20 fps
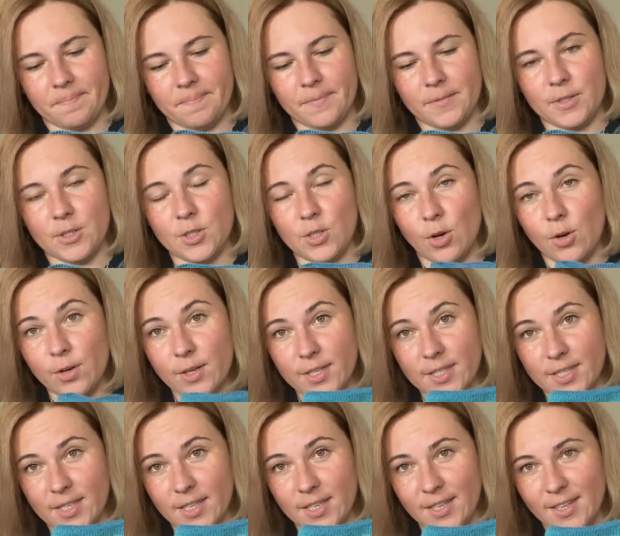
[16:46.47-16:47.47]

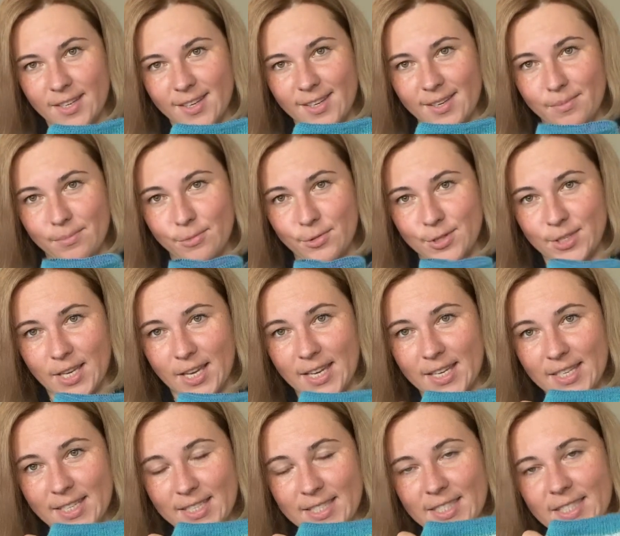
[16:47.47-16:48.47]
socks in
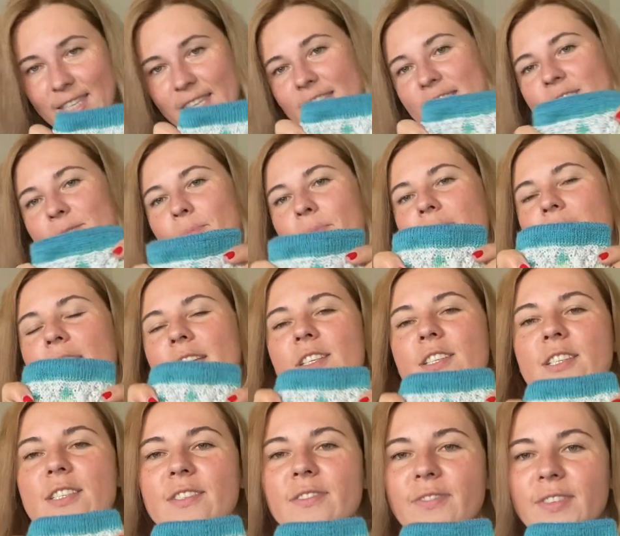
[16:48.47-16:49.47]
mosaic stitch, but I
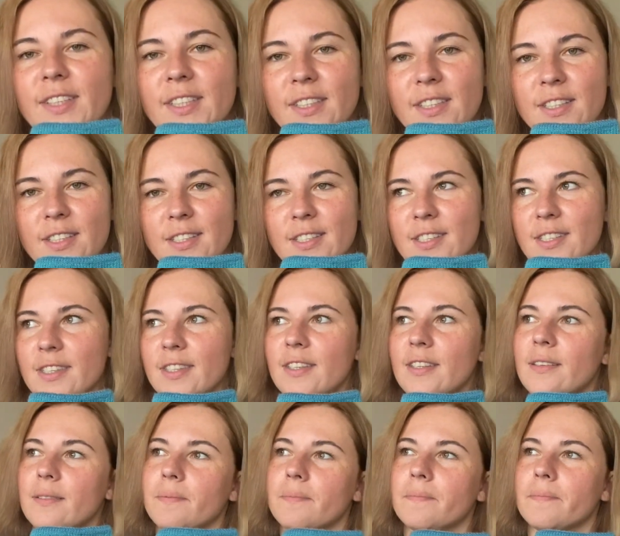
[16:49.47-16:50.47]
just finished
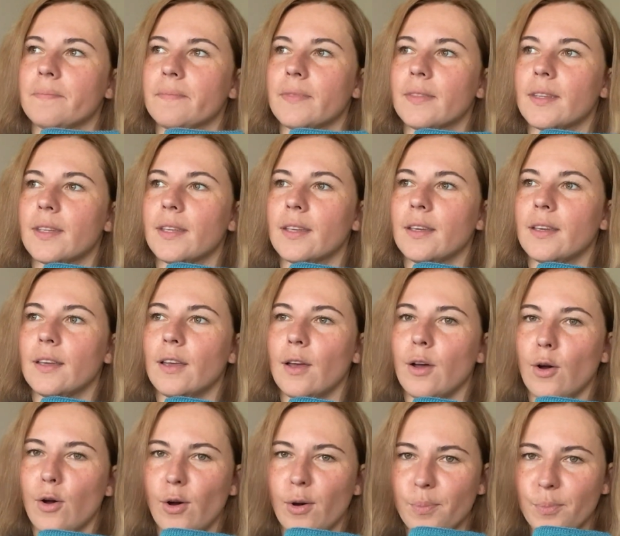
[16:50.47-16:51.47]

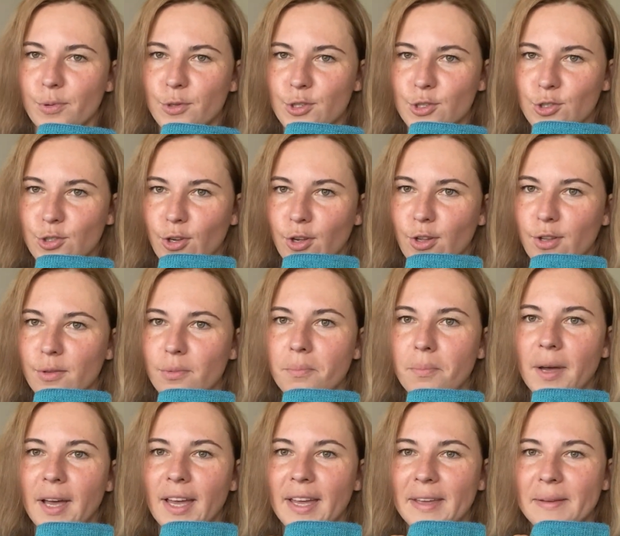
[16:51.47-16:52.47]
Opus Shawl
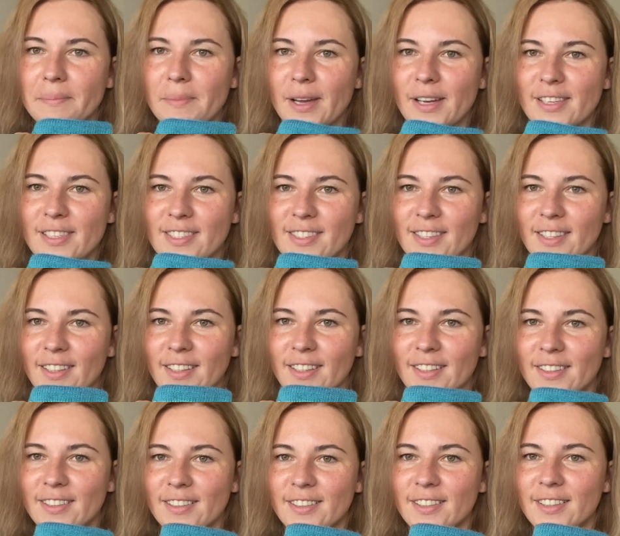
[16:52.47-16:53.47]
by Max the
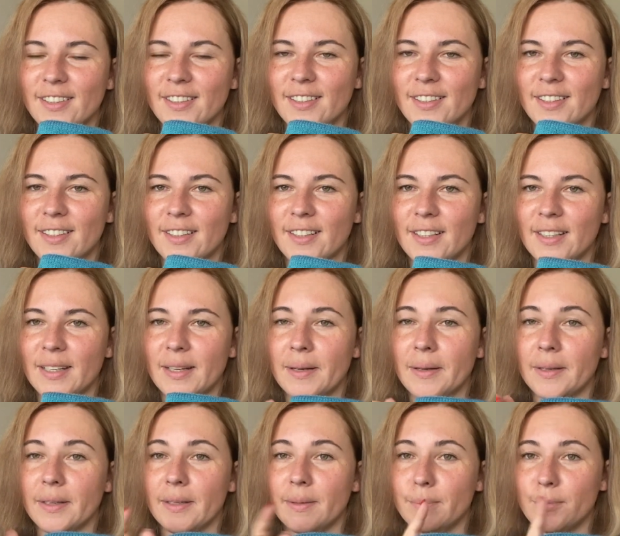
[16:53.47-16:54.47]
Knitter
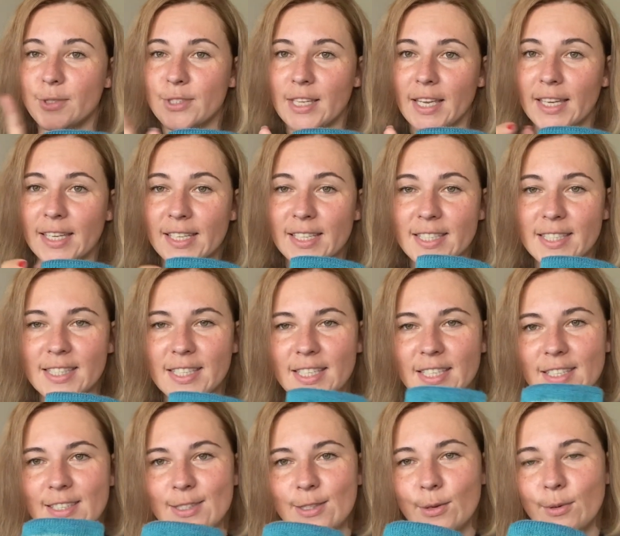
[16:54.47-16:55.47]
in mosaic
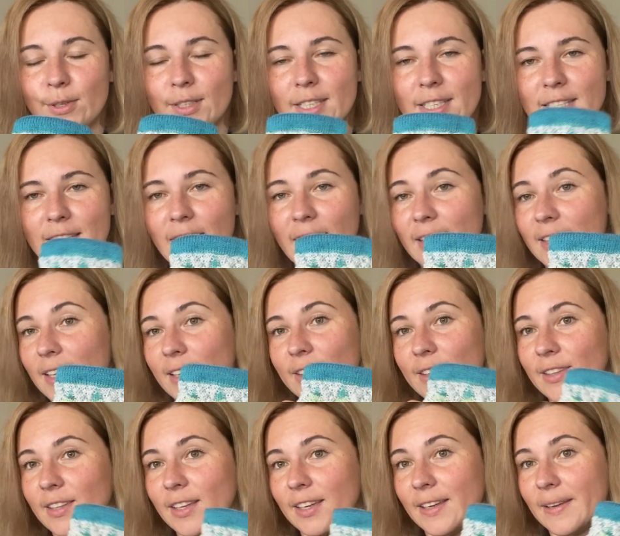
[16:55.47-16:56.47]
stitch, so I decided
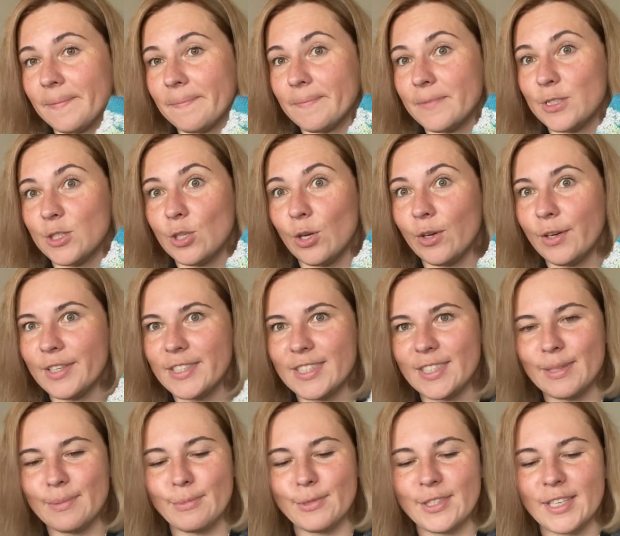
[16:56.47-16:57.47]
that socks
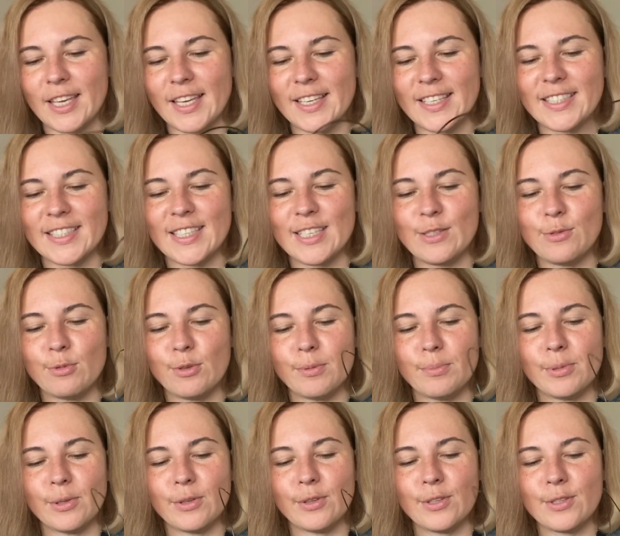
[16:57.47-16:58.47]
in mosaic stitch will
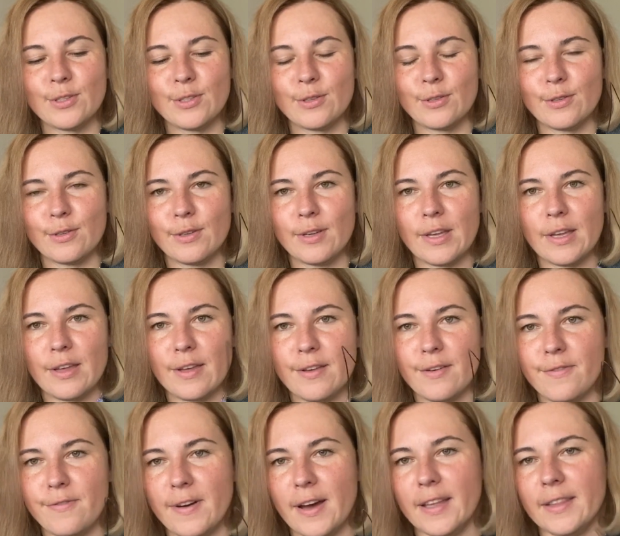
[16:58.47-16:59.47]
be also
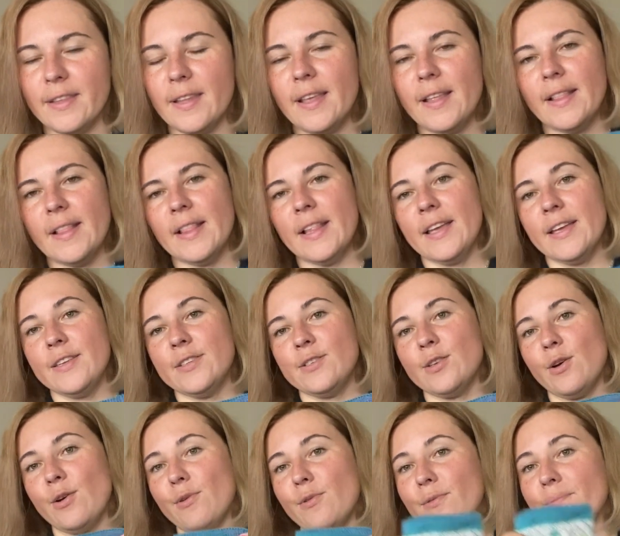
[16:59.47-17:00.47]
fun.
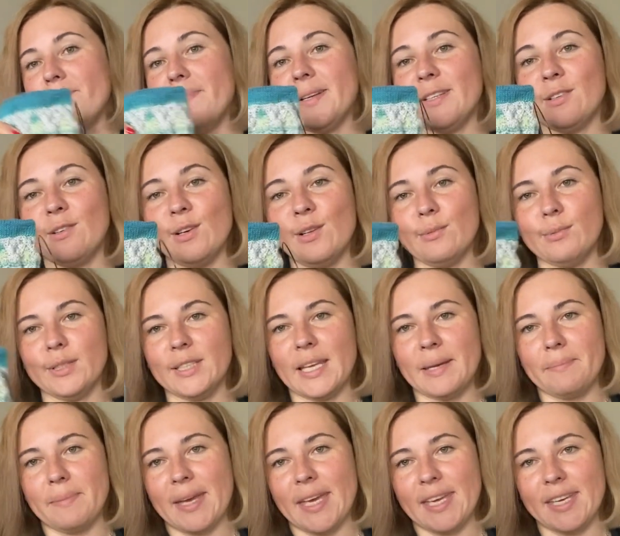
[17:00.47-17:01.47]
So, but all what I
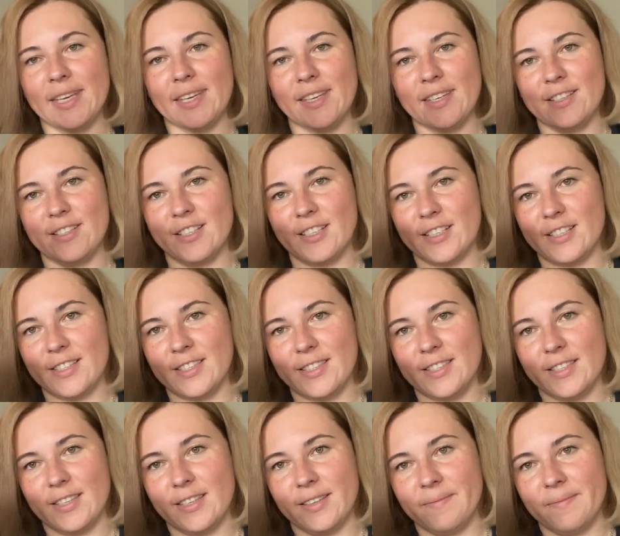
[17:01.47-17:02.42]
make is just